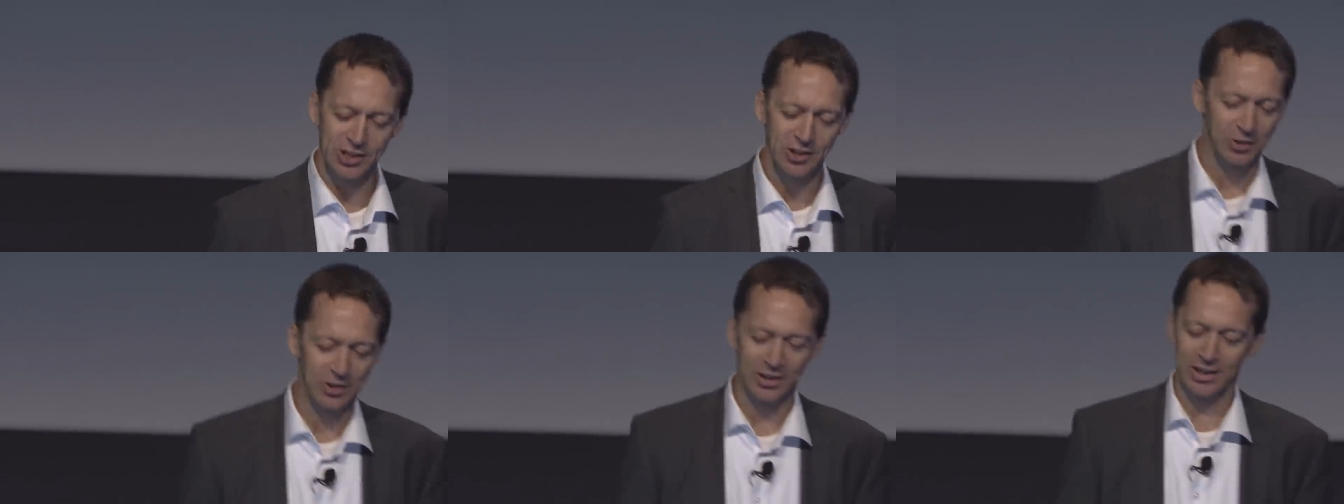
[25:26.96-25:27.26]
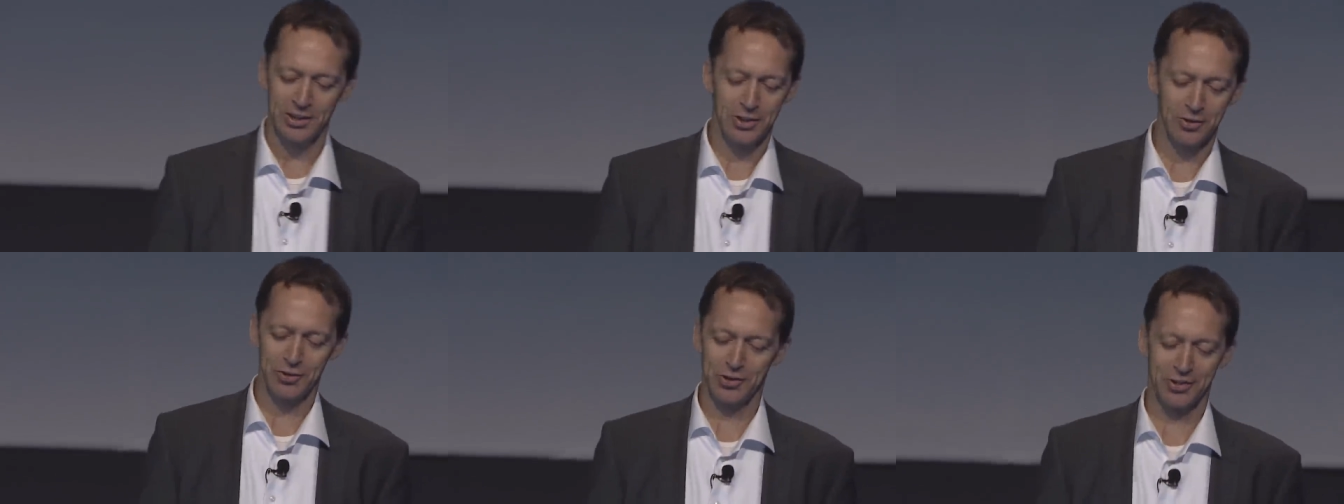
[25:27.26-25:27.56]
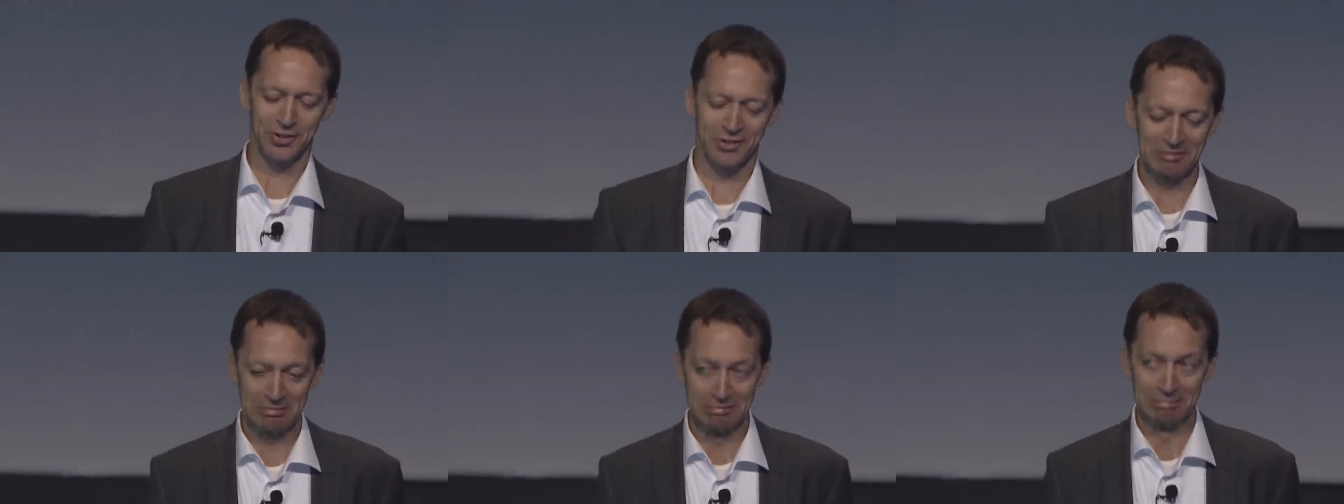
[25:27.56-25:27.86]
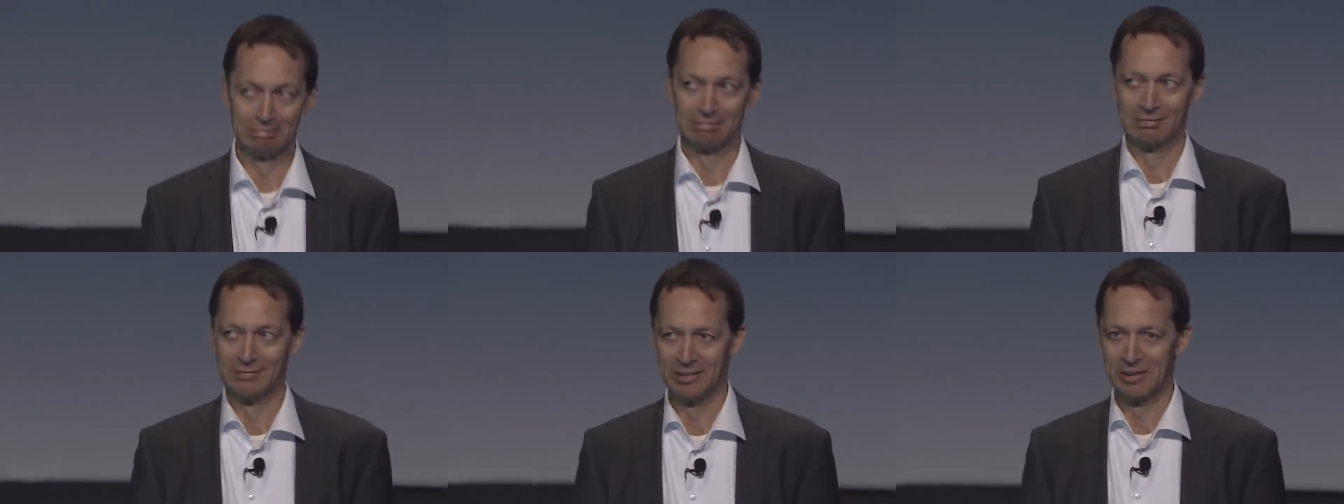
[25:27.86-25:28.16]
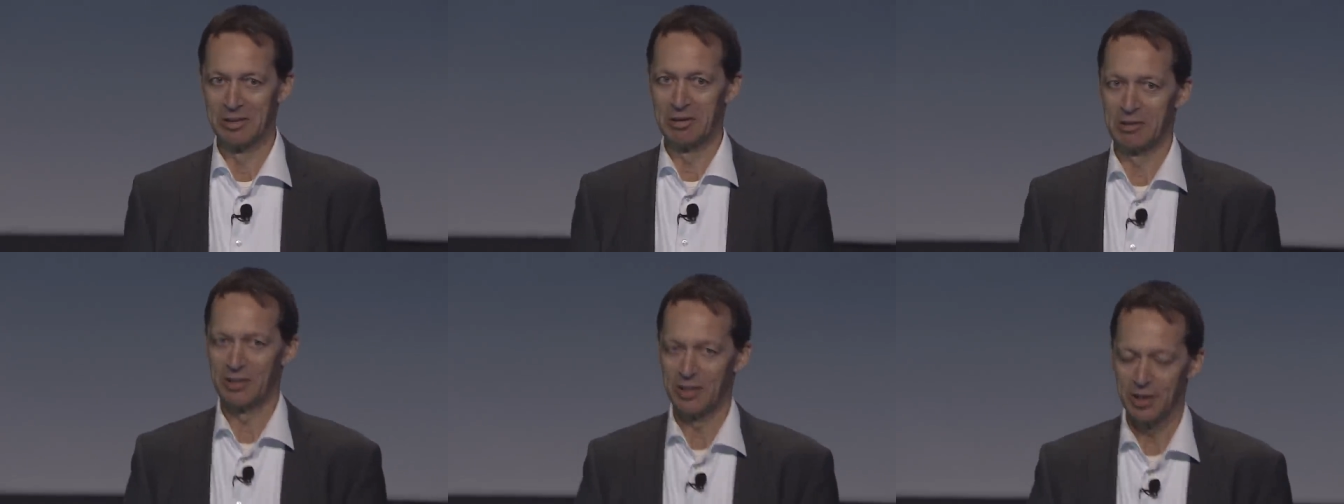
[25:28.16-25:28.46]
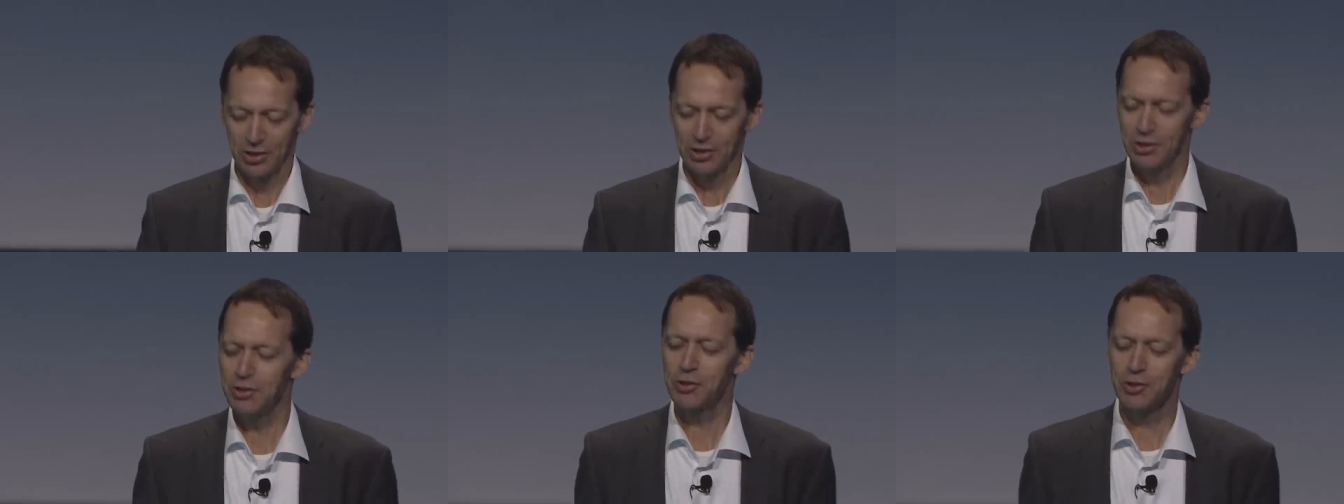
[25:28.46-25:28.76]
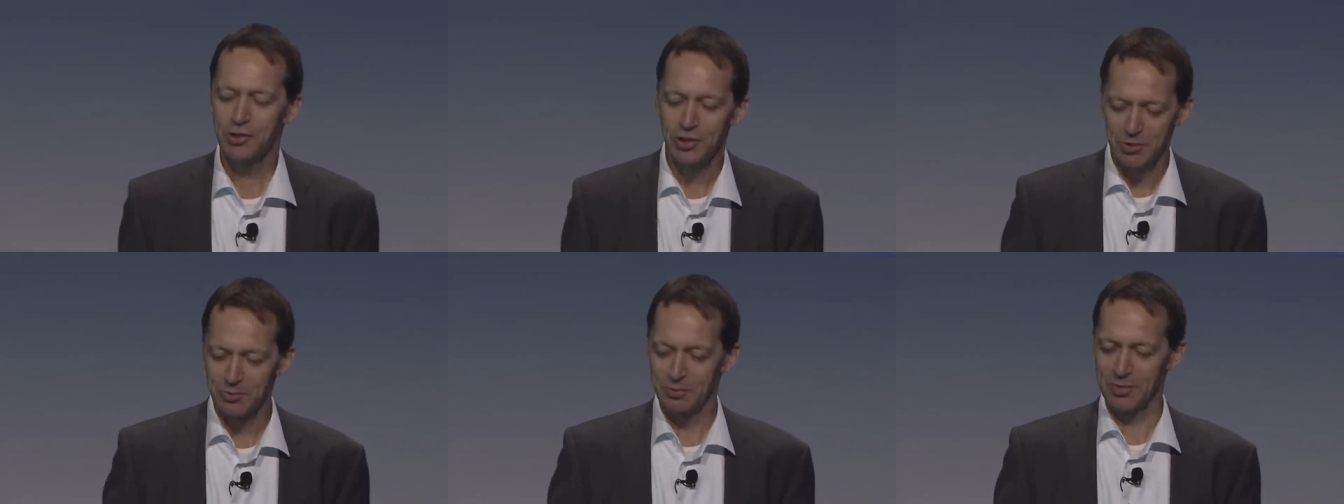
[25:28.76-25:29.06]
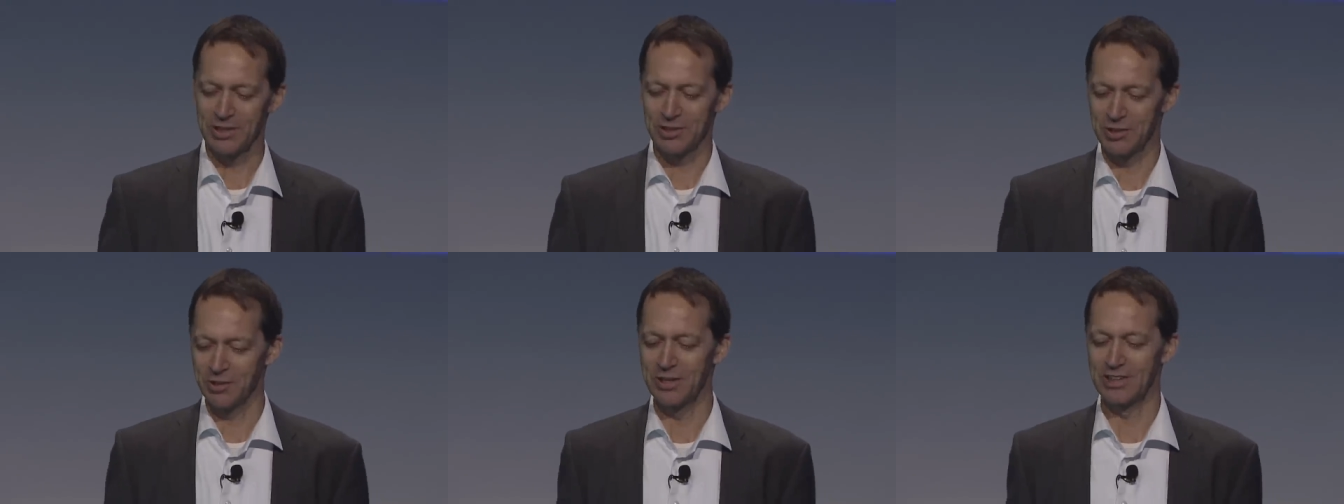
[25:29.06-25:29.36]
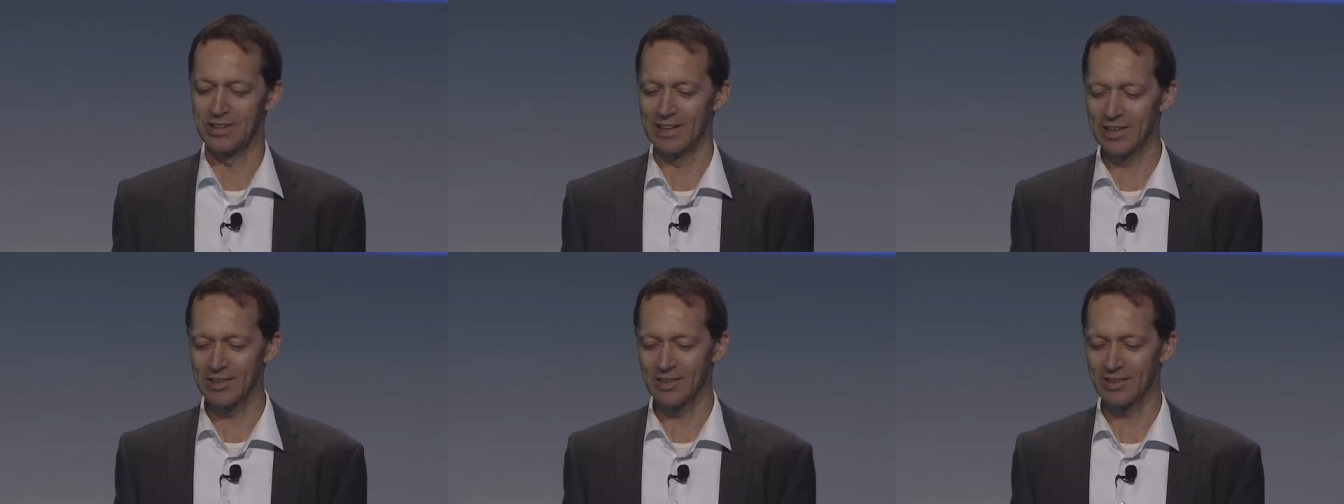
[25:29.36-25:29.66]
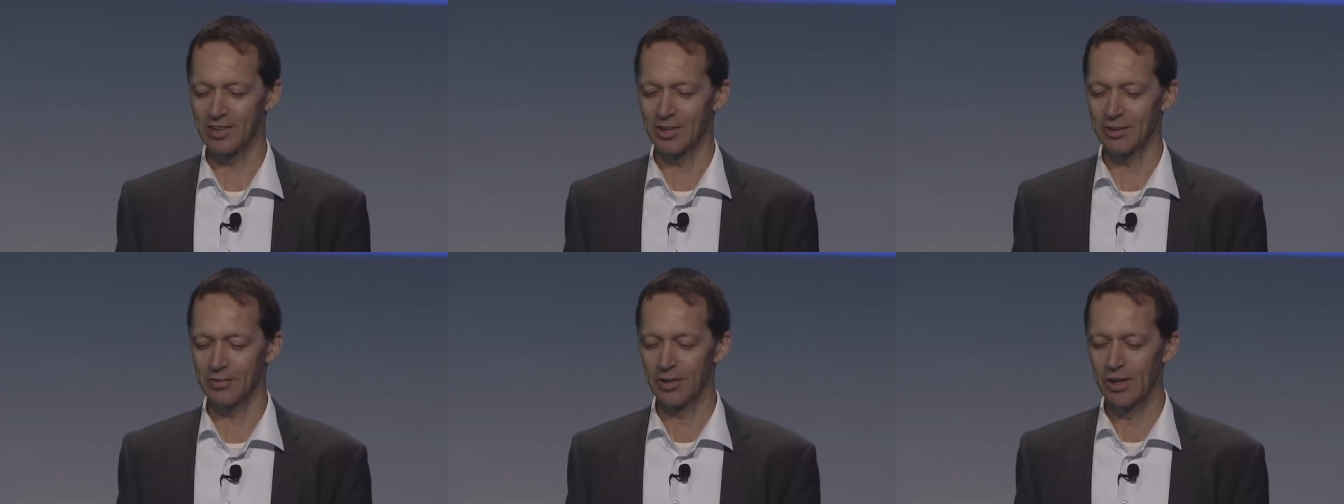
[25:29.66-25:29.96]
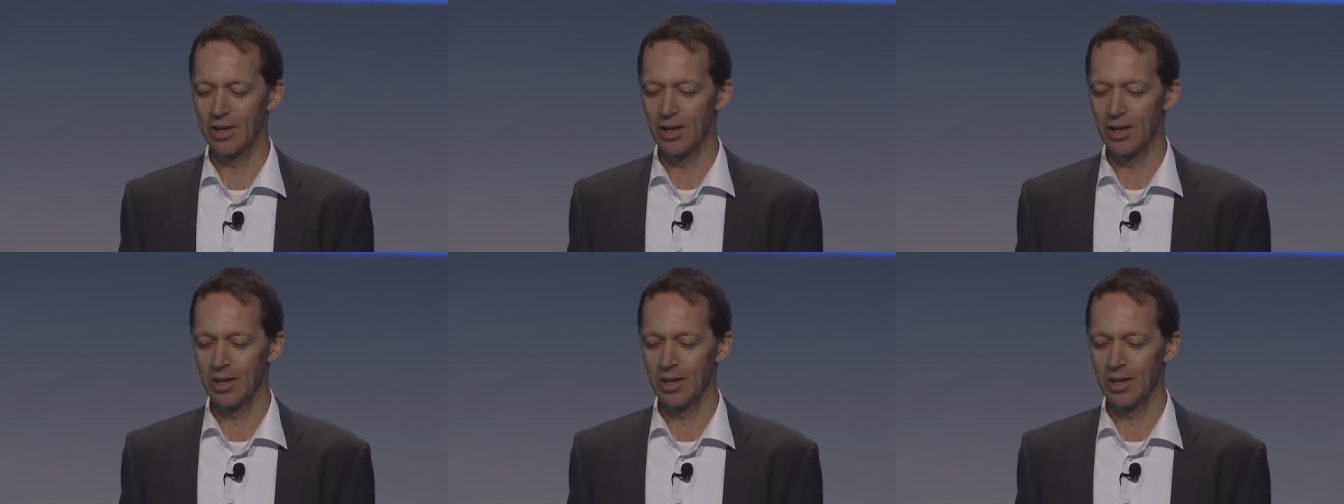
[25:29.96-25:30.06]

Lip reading: doing it, you shouldn't be doing that stuff.